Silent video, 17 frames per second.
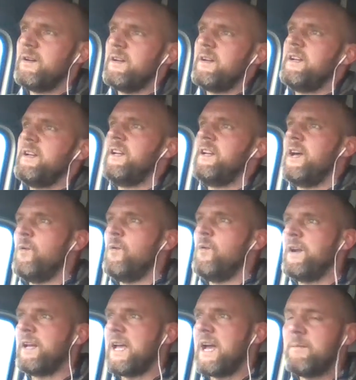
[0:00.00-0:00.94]
you know, one
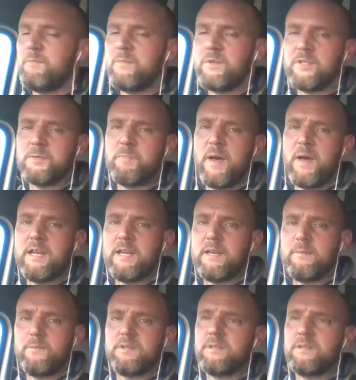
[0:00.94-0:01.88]
of Cameron's
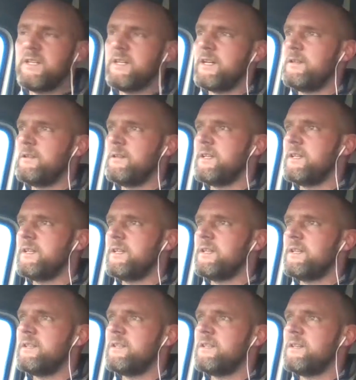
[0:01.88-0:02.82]
babes, you know,
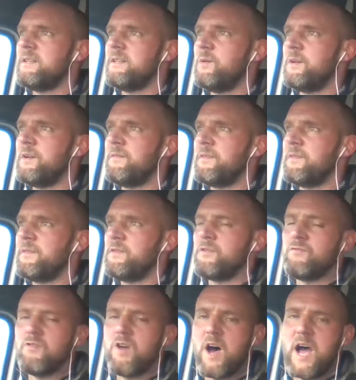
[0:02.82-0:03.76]
one of the
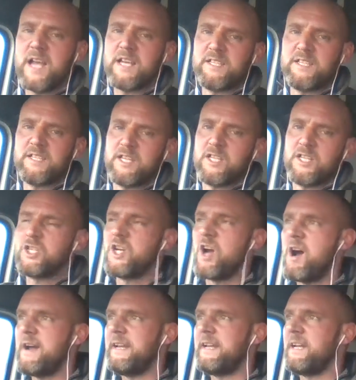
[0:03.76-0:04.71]
rising,
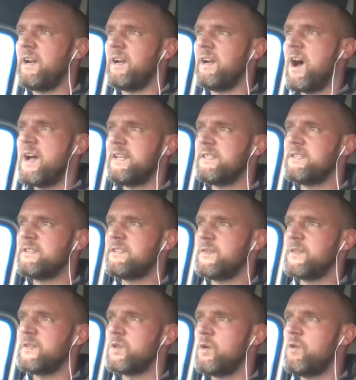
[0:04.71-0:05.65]
shining lights of
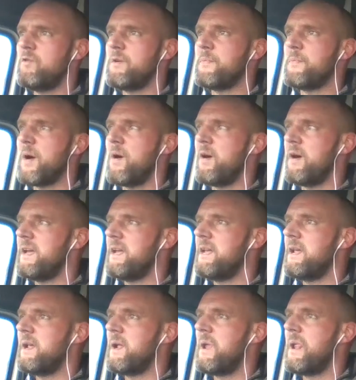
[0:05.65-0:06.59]
the Tory party,
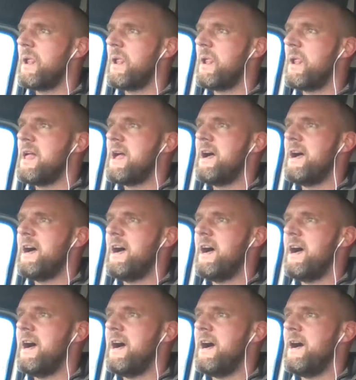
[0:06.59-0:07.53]
you
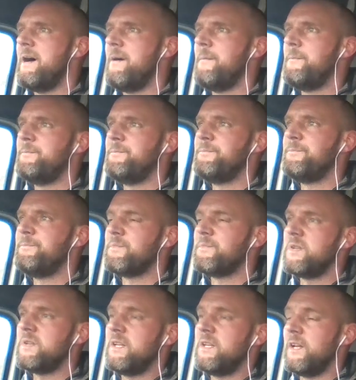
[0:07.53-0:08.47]

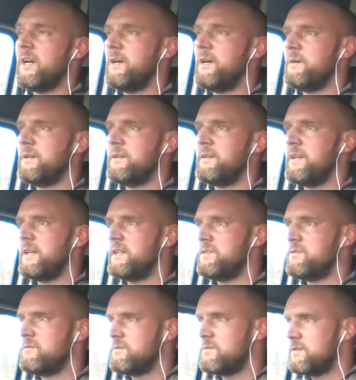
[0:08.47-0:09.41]
know, and
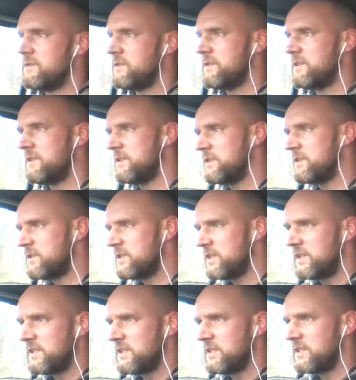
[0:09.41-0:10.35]
she
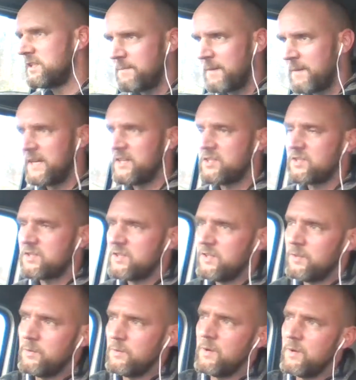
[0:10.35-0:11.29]
managed to
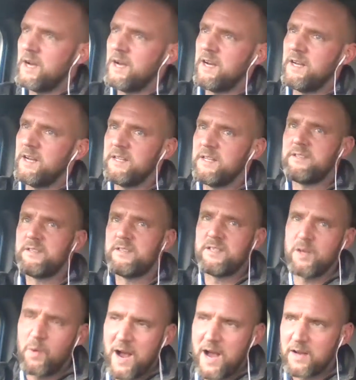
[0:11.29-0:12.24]

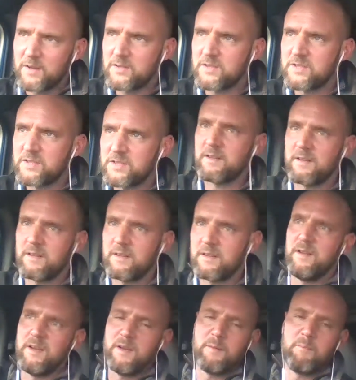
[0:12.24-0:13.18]
oust
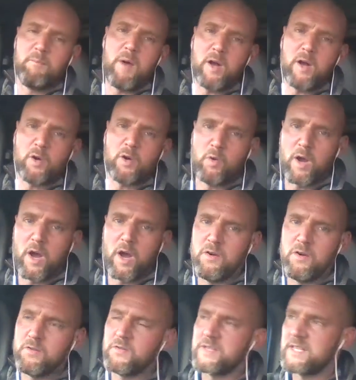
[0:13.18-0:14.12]
Michael
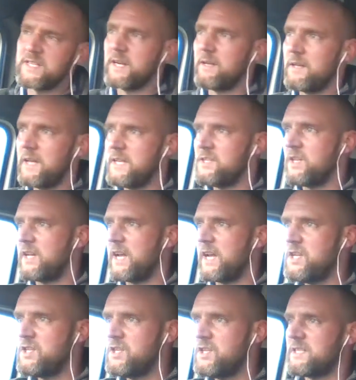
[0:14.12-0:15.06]
Gove as
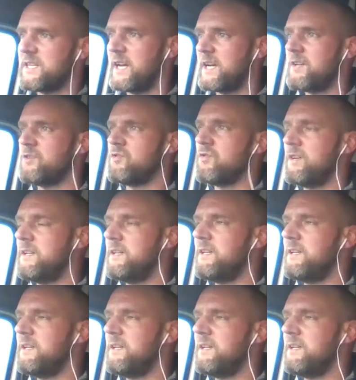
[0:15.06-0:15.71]
Education Secretary.